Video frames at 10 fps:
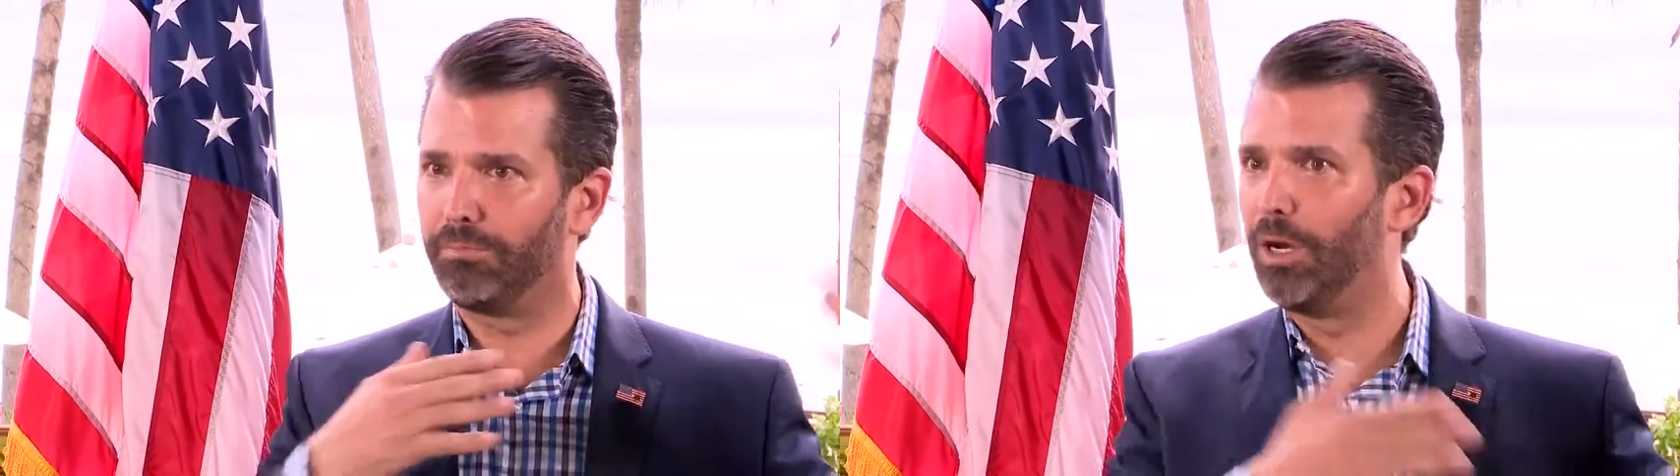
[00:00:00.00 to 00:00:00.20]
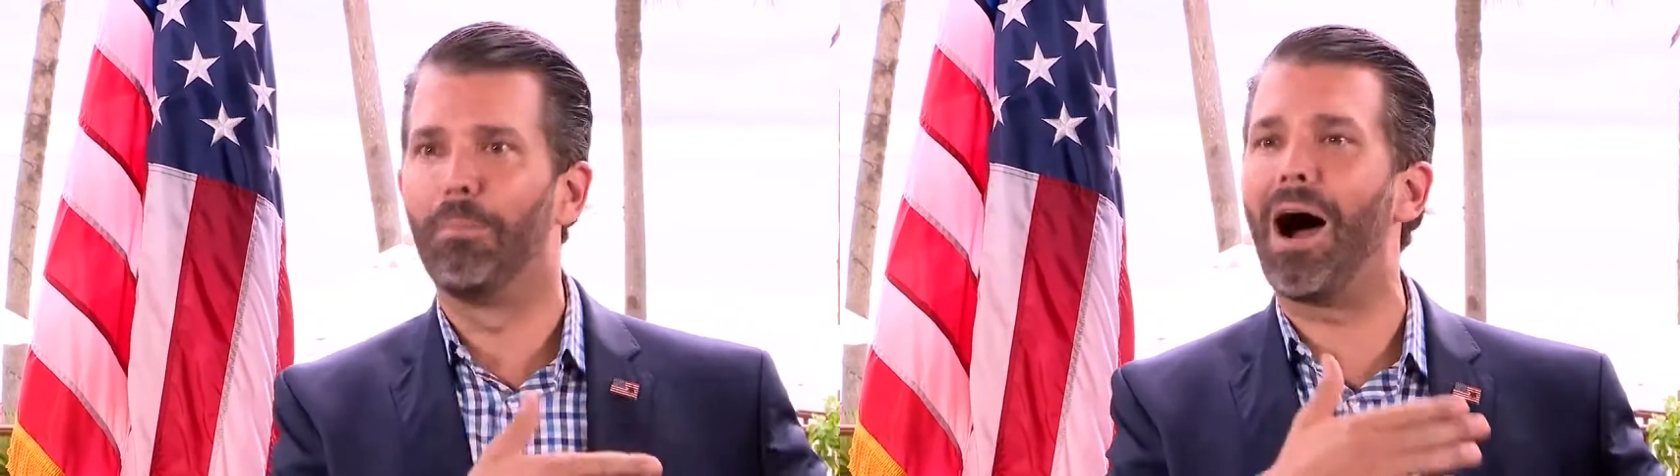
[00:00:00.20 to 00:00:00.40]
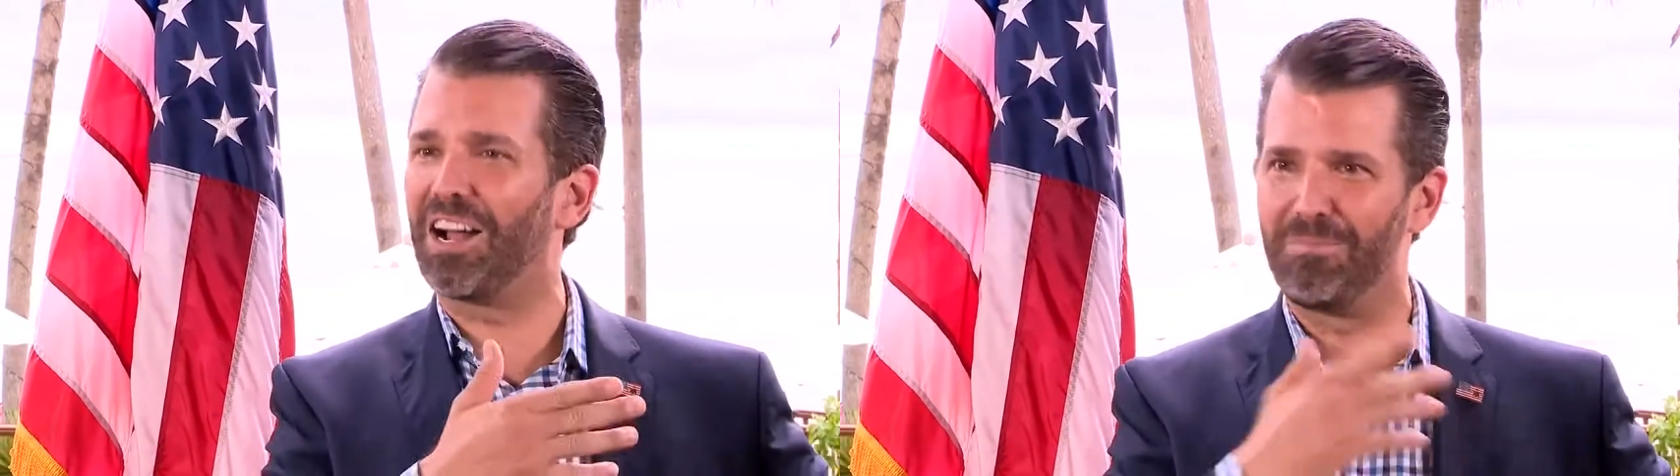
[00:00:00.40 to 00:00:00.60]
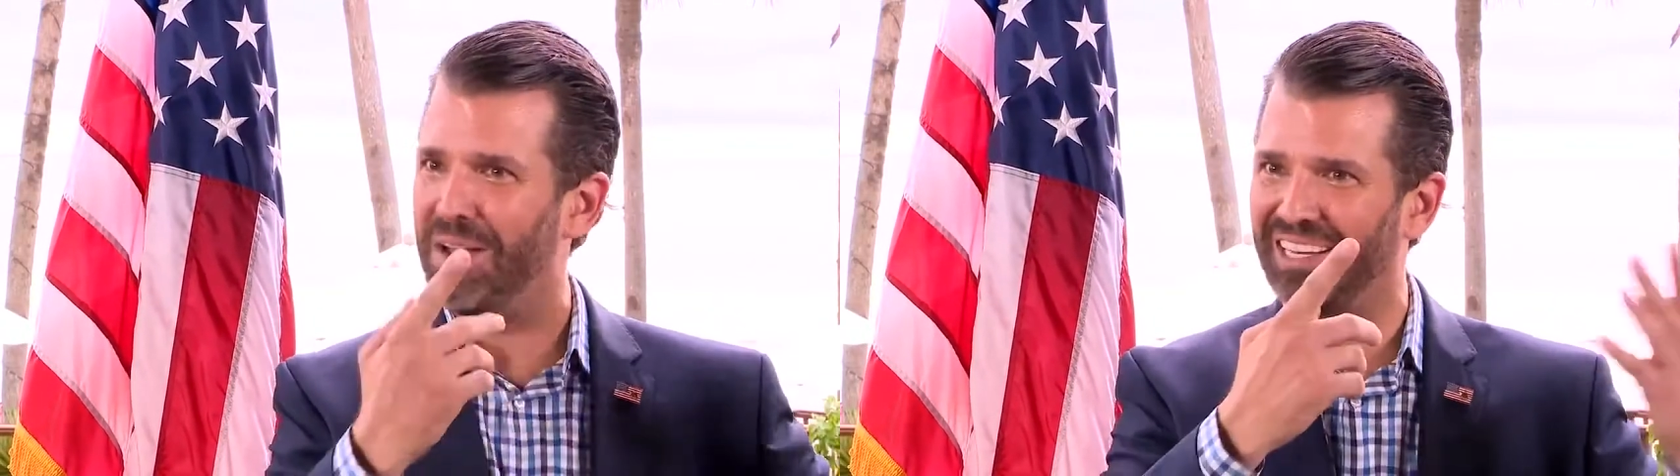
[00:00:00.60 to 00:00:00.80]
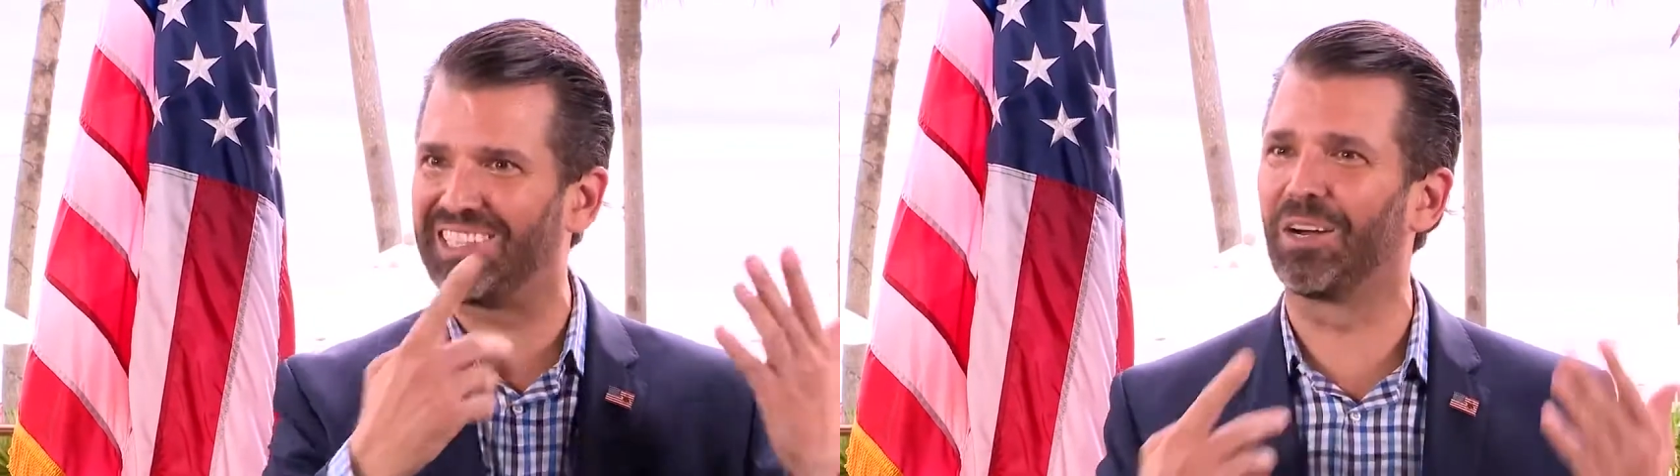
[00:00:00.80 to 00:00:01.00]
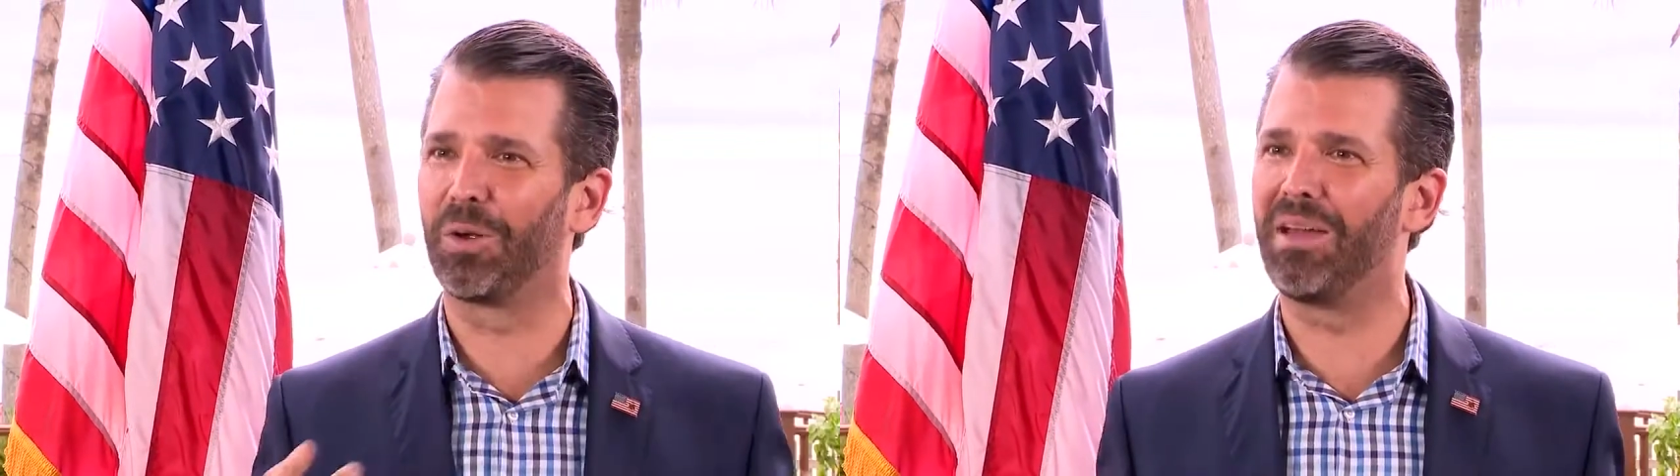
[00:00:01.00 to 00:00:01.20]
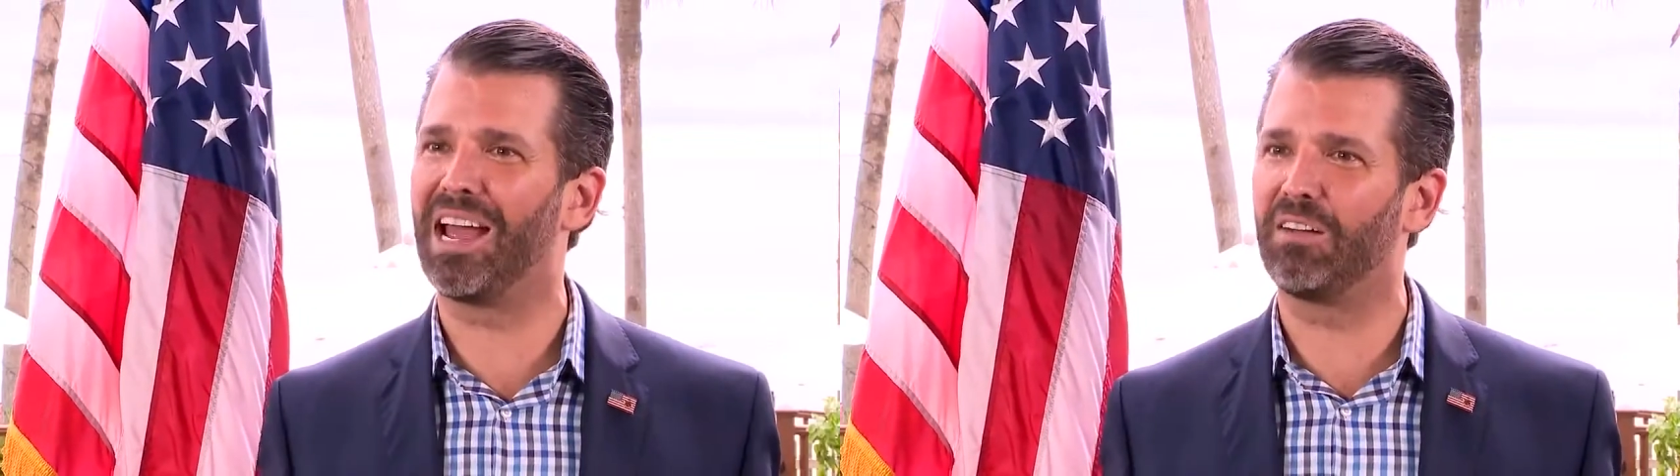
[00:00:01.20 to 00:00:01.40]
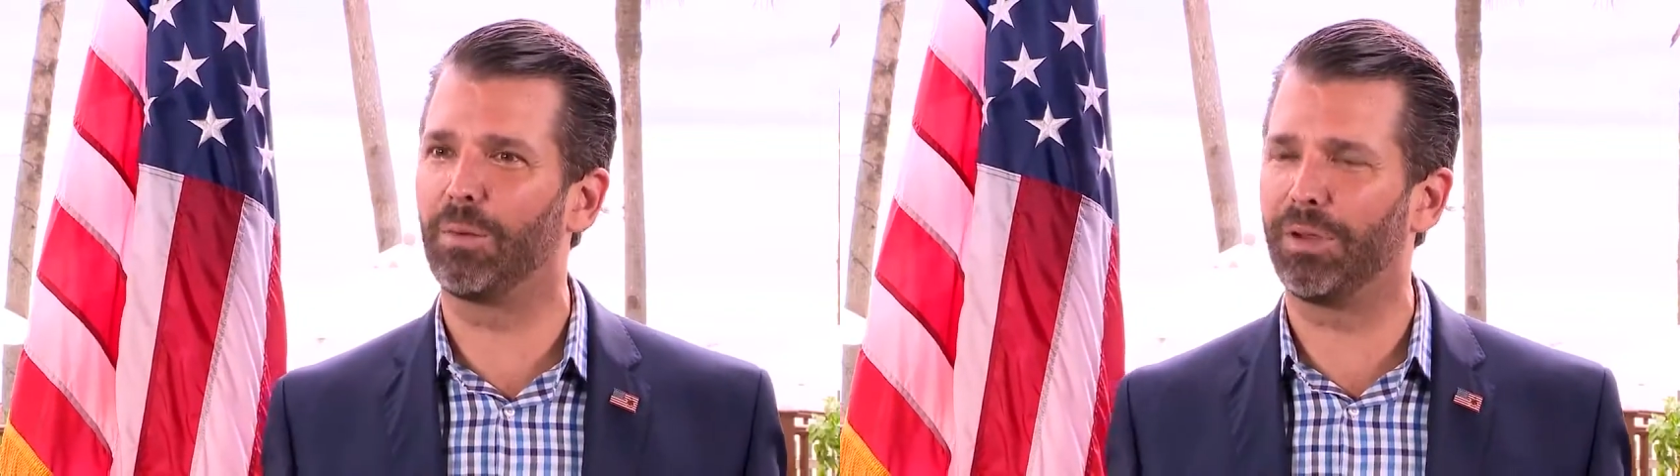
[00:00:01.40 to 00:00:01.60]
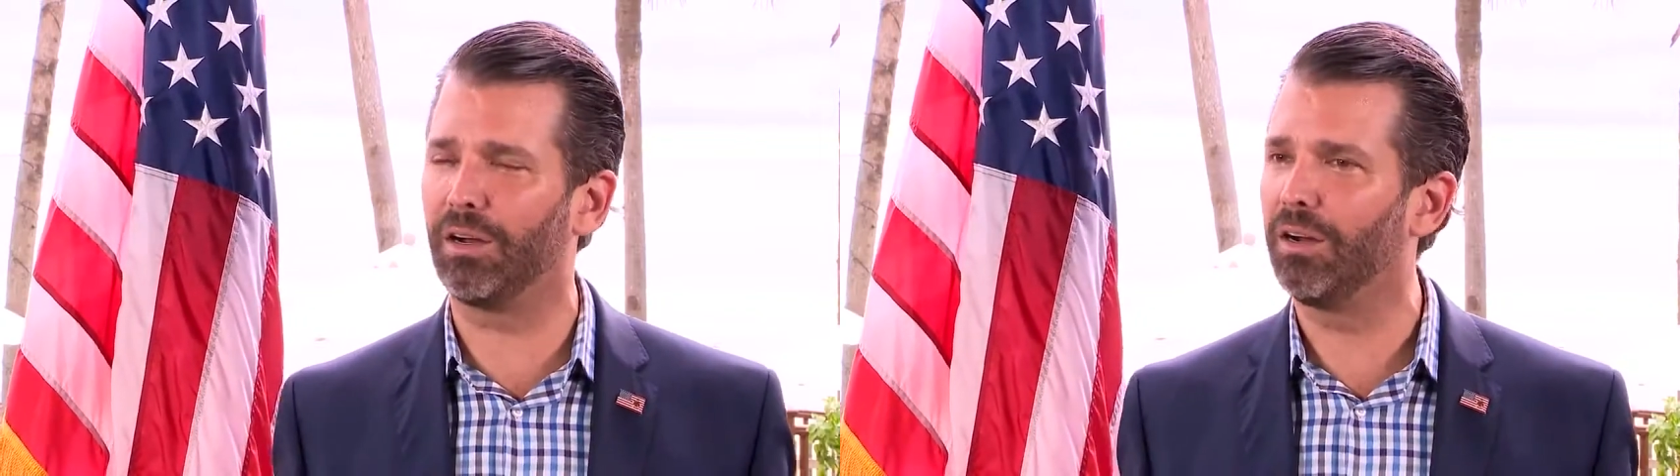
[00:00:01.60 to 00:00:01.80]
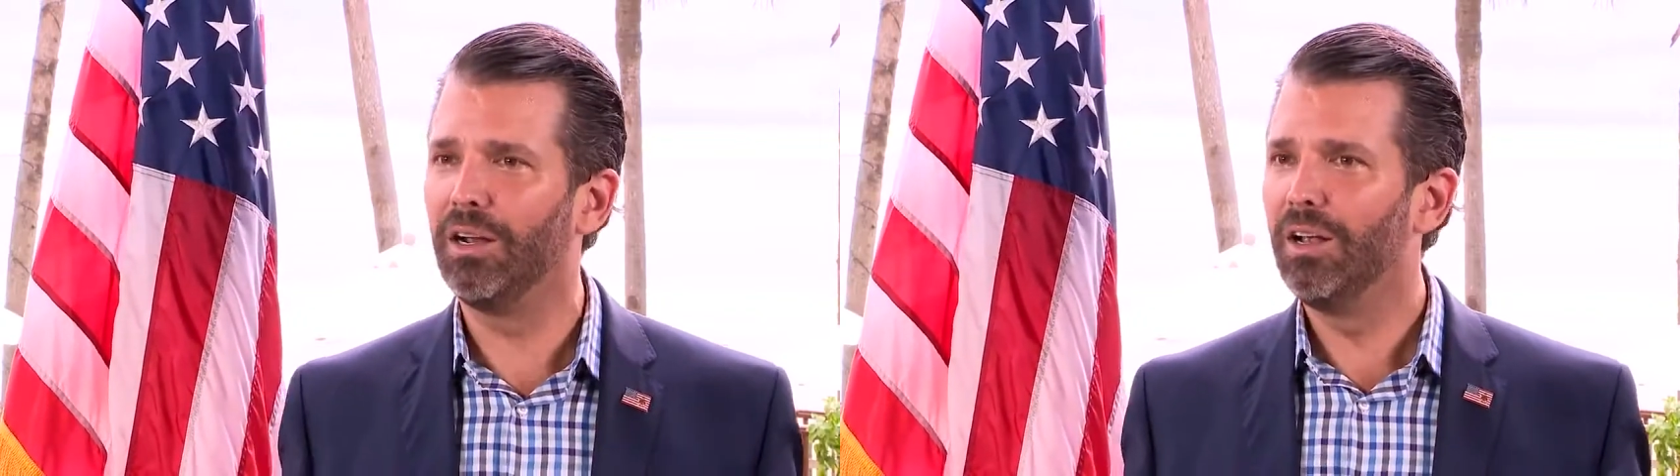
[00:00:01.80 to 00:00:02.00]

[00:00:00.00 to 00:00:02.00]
MAGA-based like we may have up here.